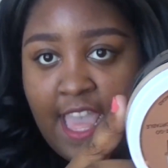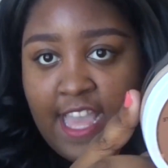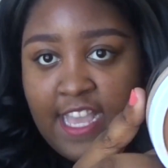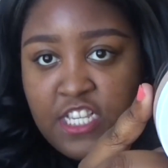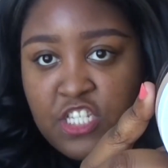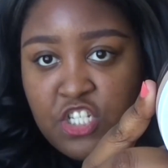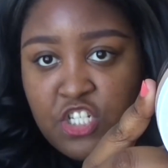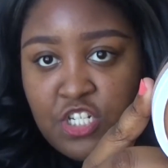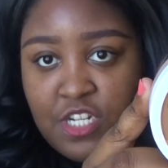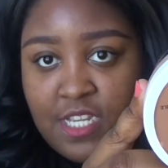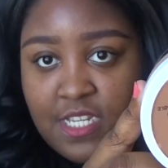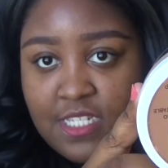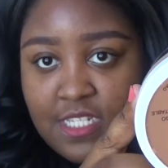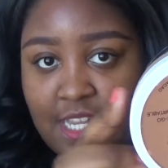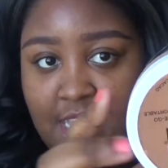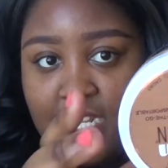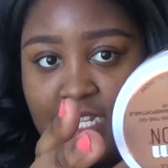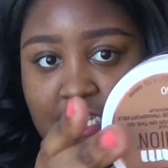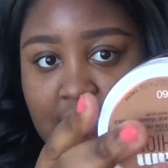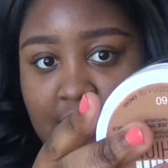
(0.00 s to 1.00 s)
is just
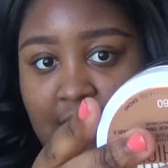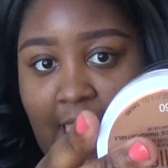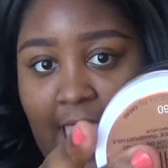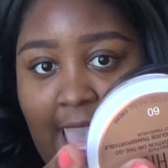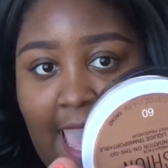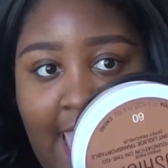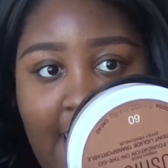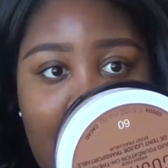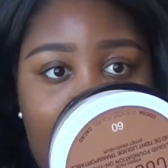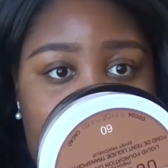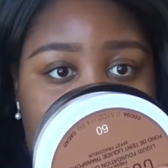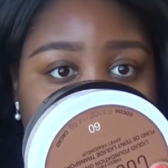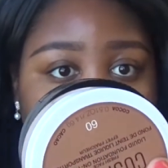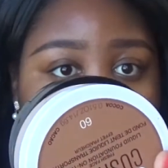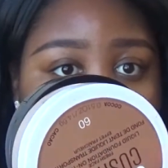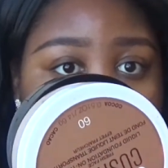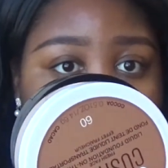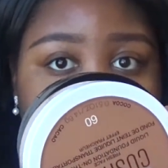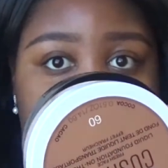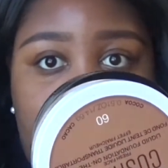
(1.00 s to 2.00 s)
a
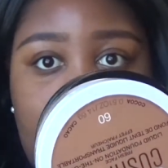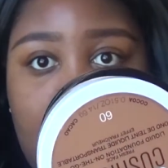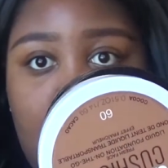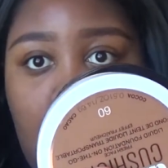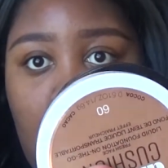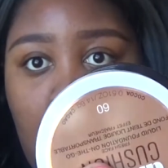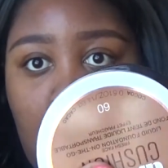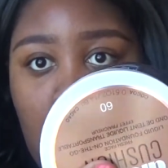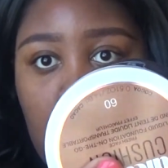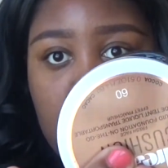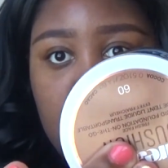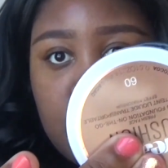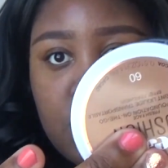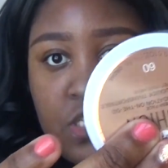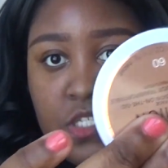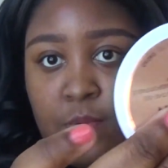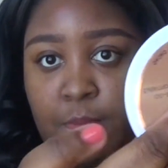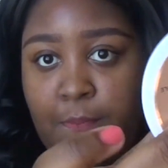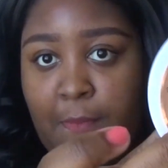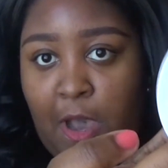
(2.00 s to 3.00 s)
tad bit
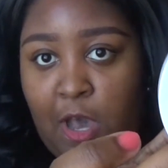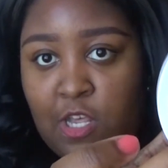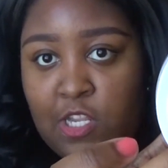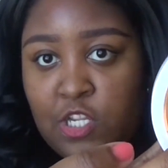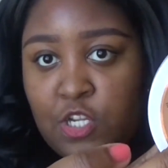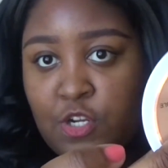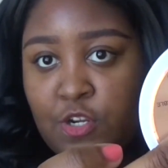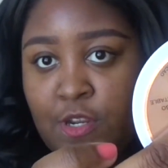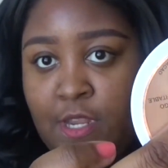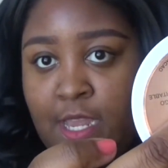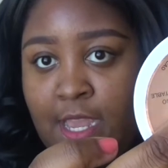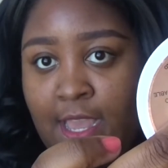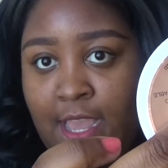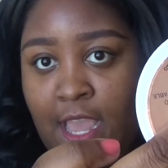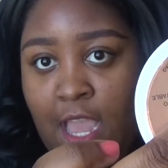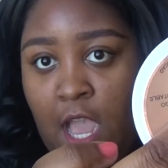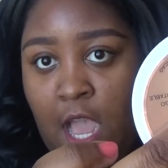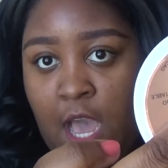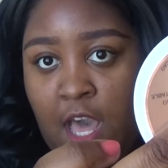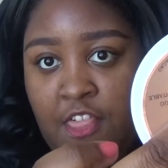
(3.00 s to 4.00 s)
smaller
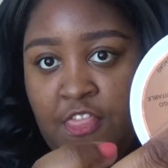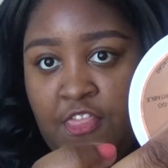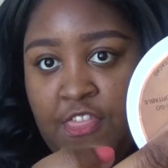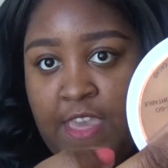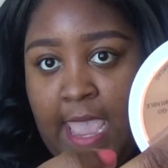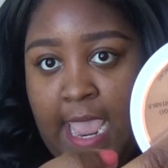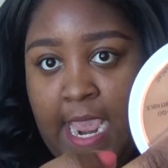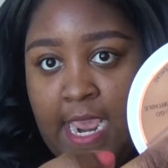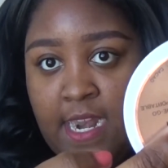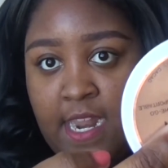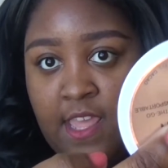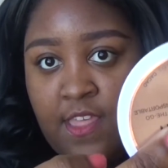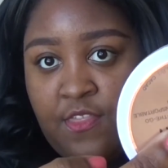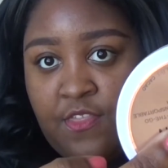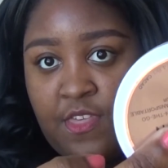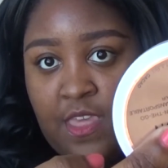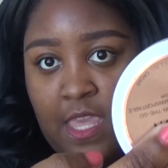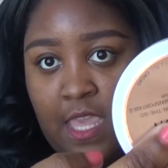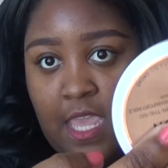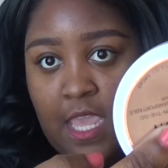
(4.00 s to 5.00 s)
than
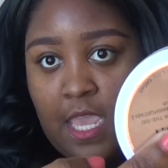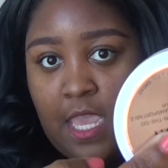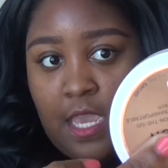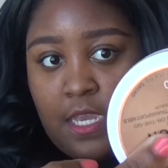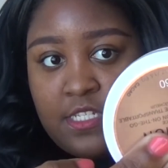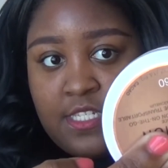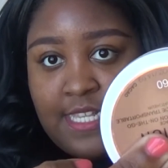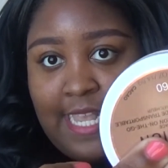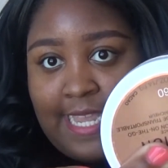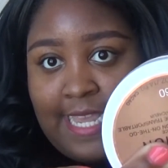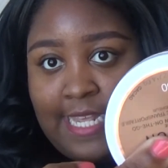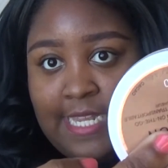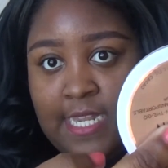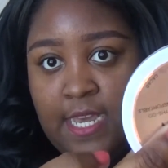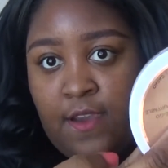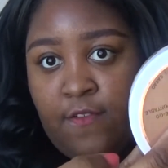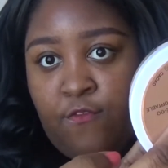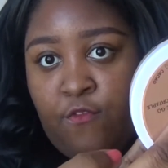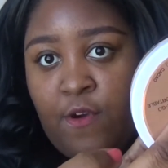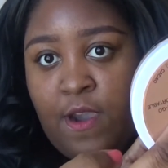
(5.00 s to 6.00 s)
the Second
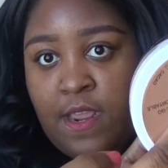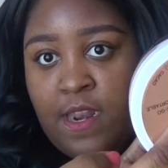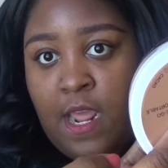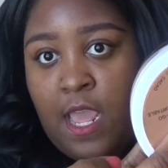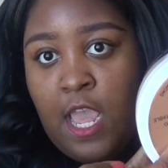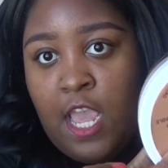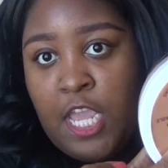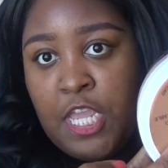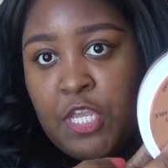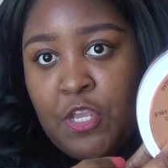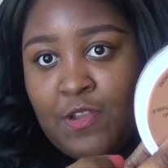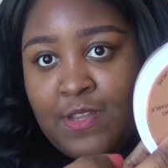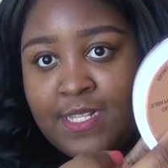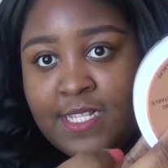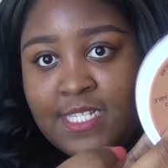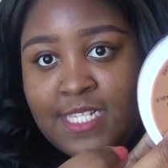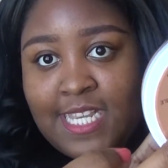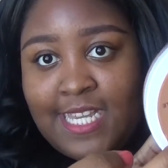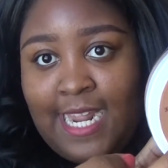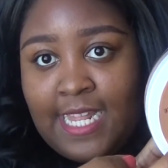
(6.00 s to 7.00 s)
Love one. You can
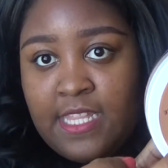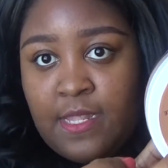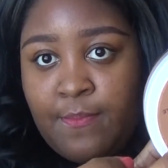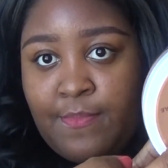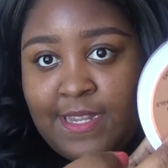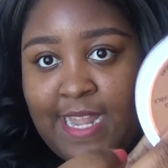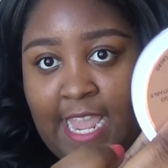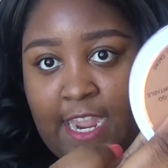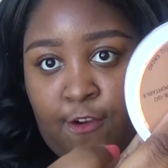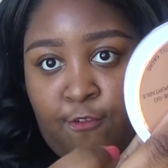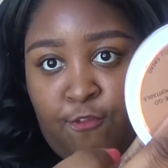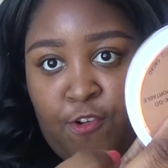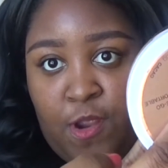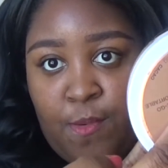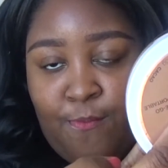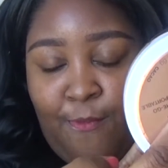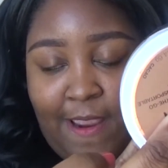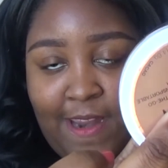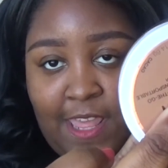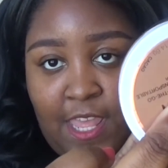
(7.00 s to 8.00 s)
see like the black
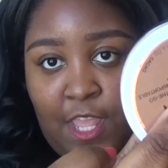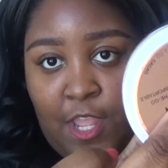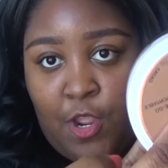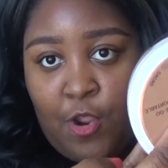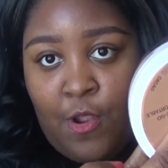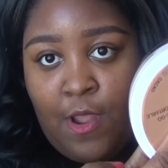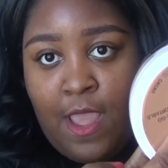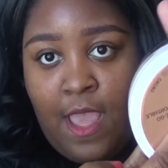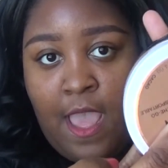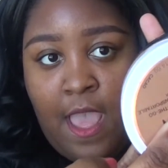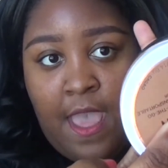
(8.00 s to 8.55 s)
rim right here.